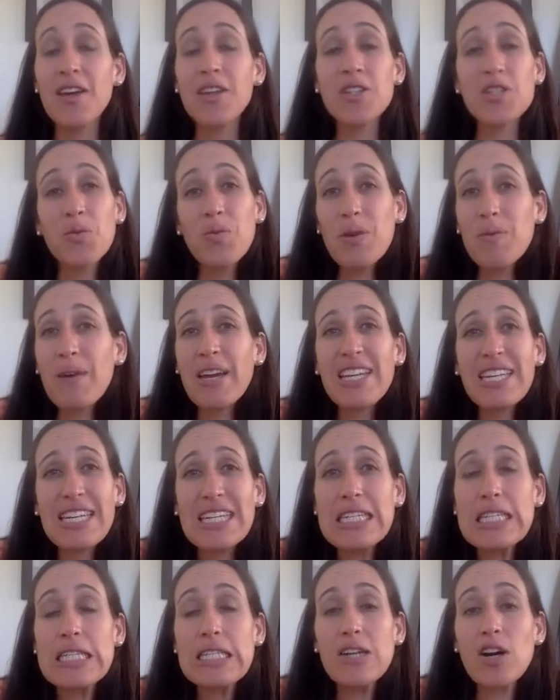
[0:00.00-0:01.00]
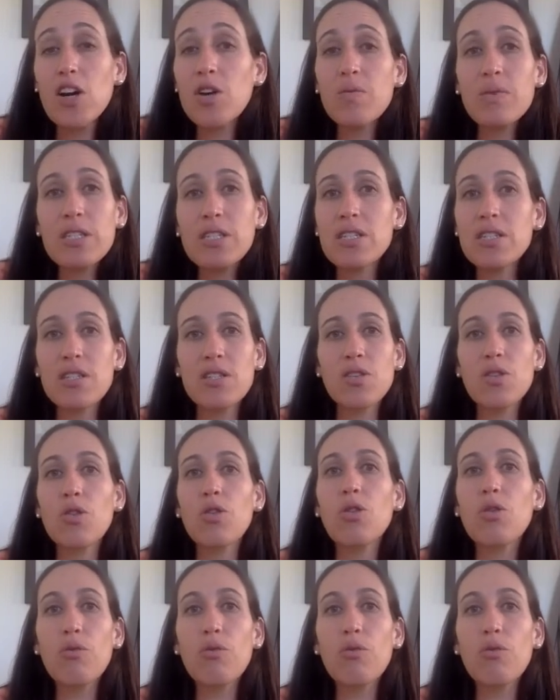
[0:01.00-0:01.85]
So we might need to start with just